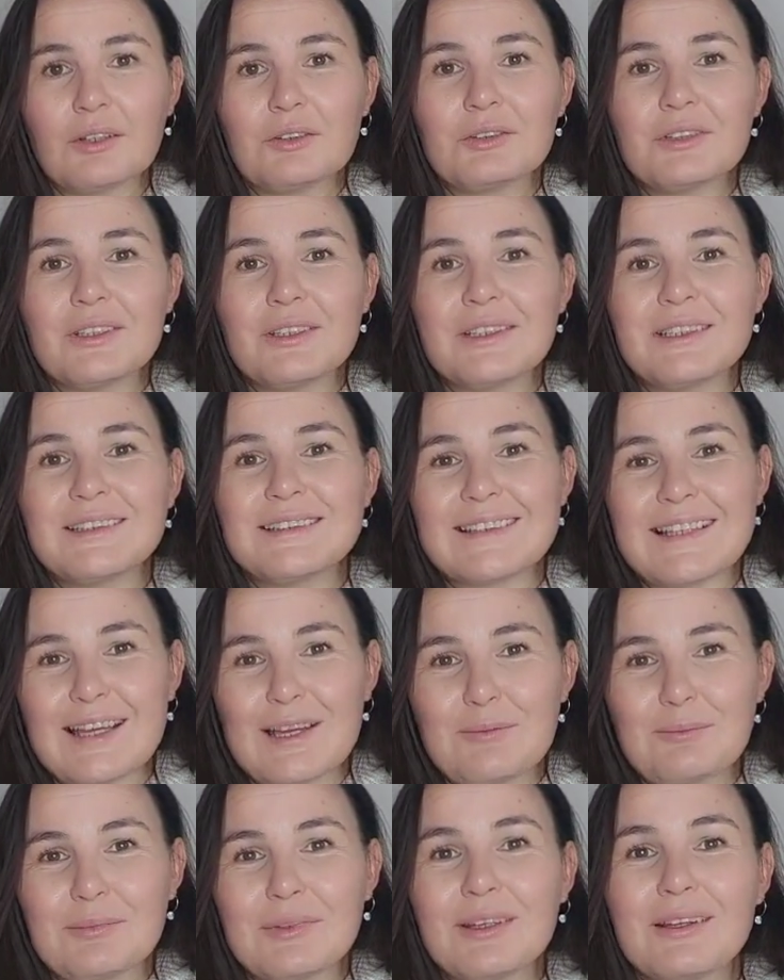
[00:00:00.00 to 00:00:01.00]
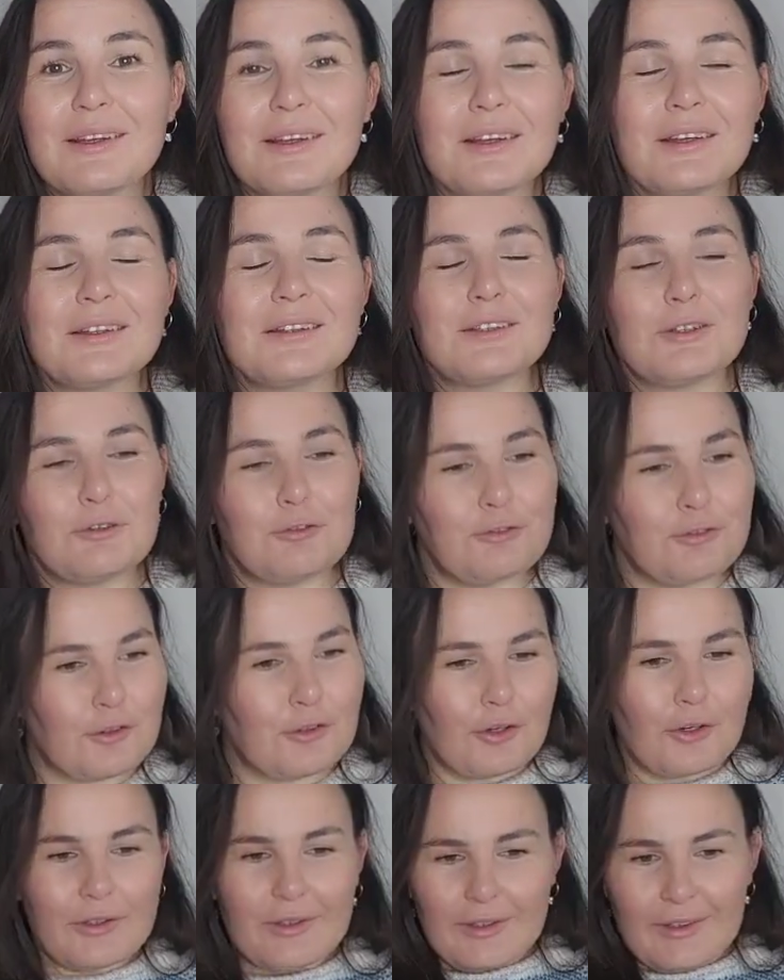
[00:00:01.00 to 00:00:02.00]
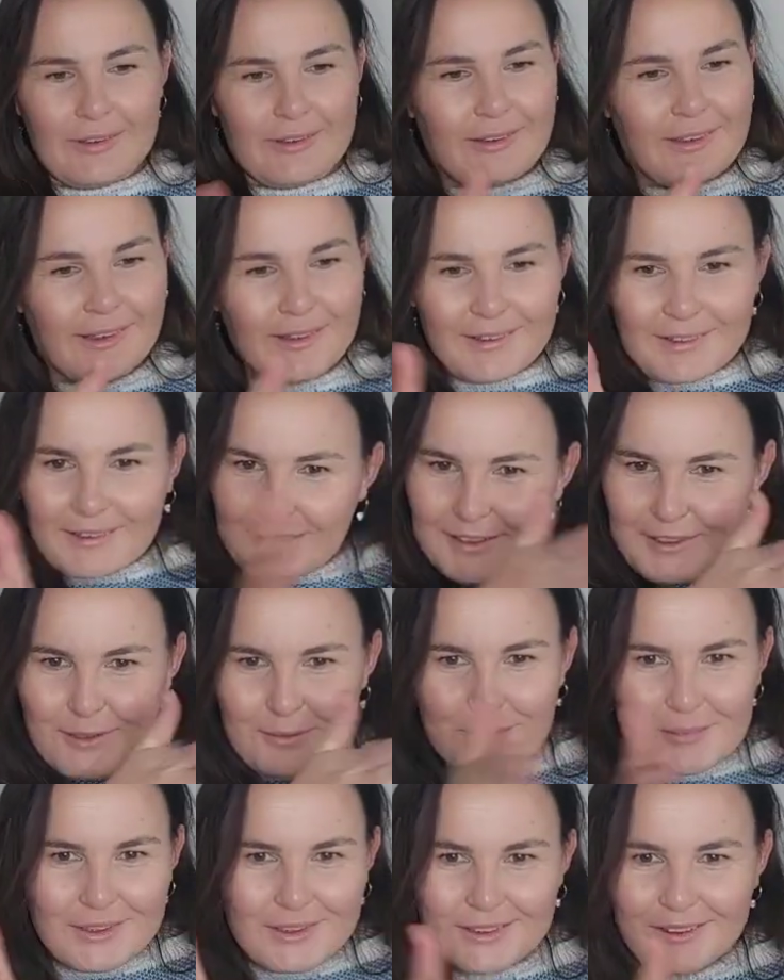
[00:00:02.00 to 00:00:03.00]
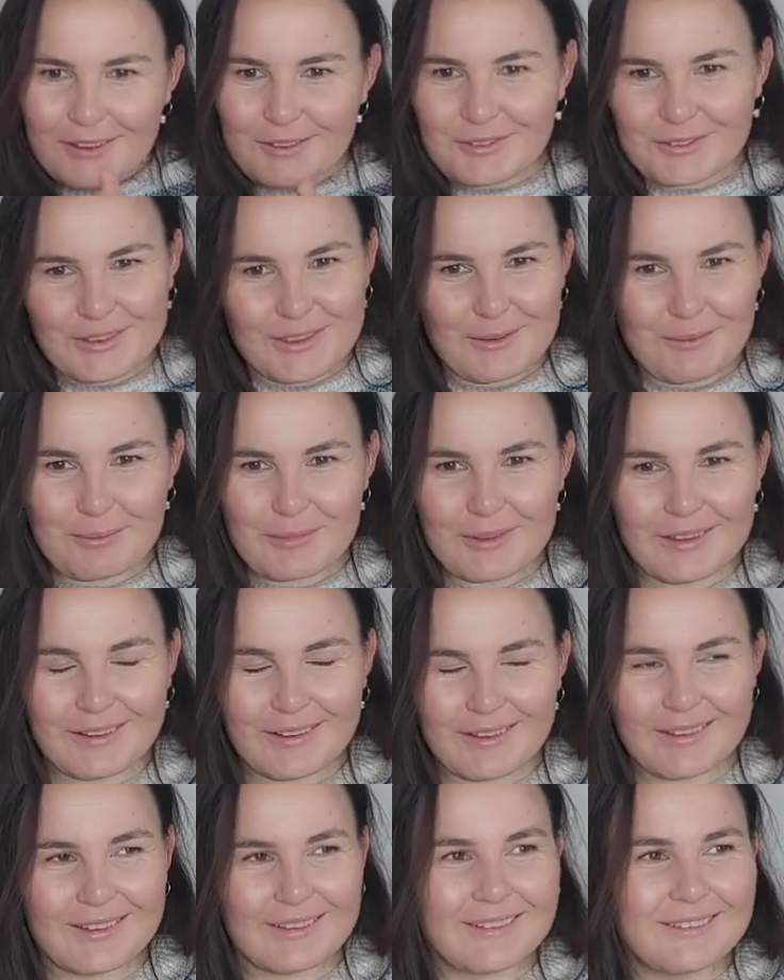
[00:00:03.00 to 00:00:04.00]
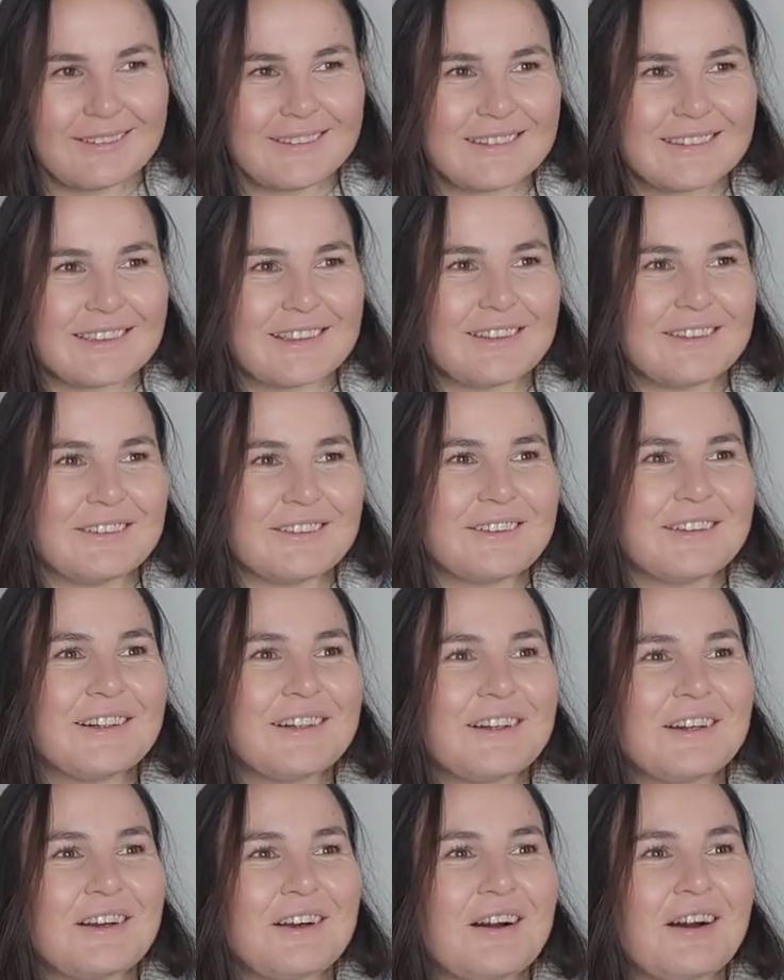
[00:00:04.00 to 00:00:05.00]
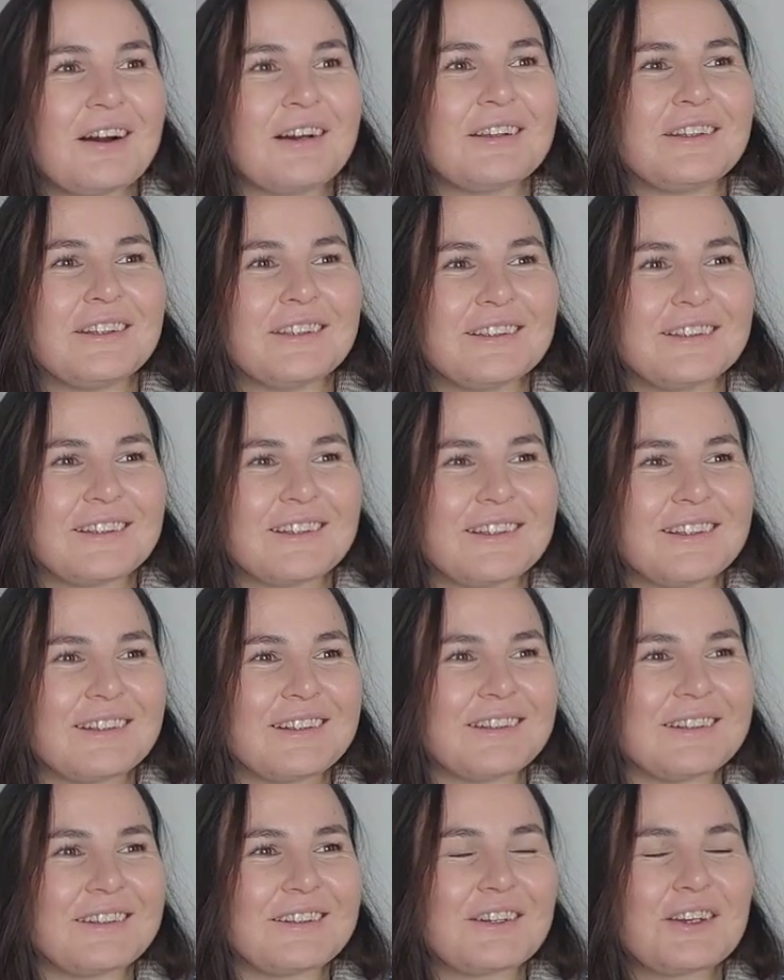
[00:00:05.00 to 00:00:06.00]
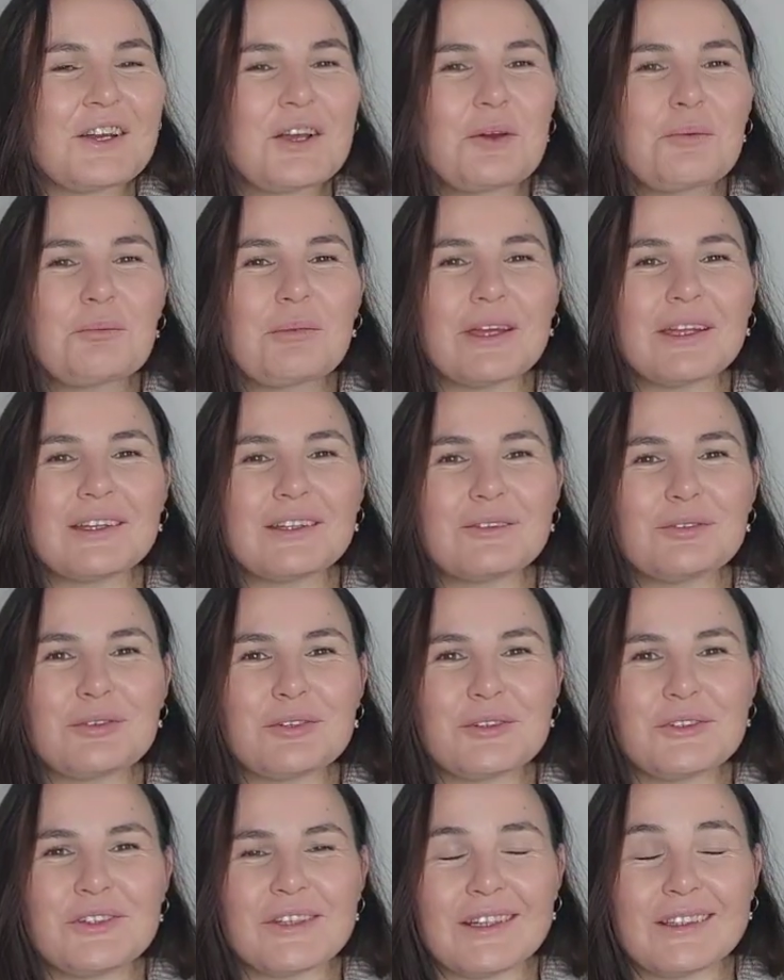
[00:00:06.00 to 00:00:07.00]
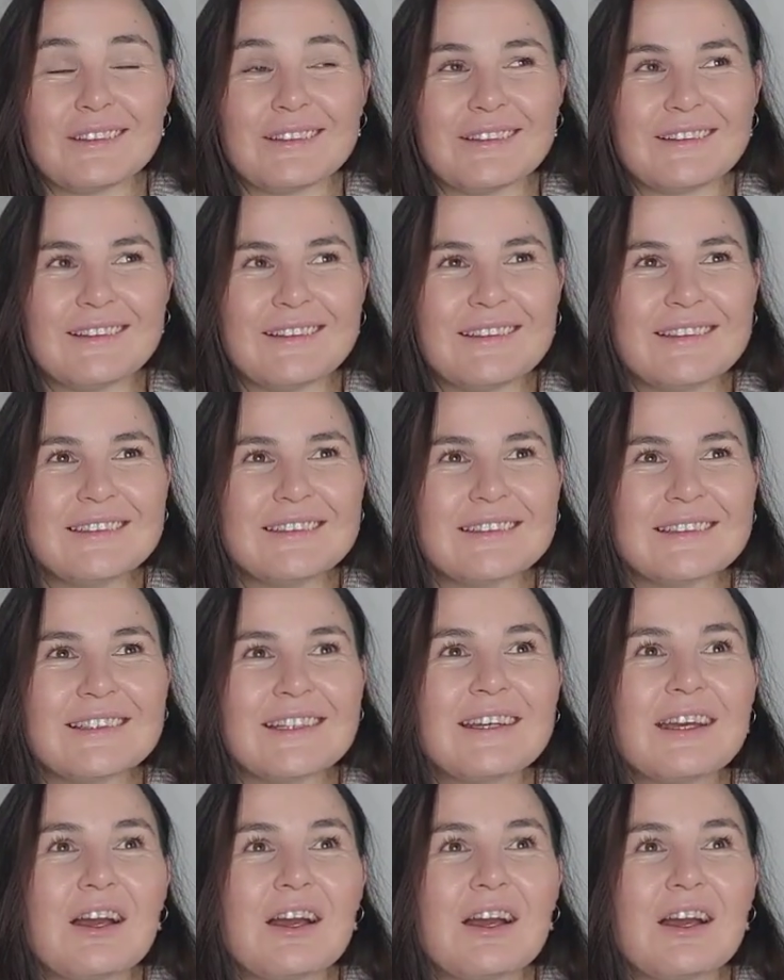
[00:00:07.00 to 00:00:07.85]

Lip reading: wrote an exam the Friday there in the middle of them being here, so I did make it through that at least.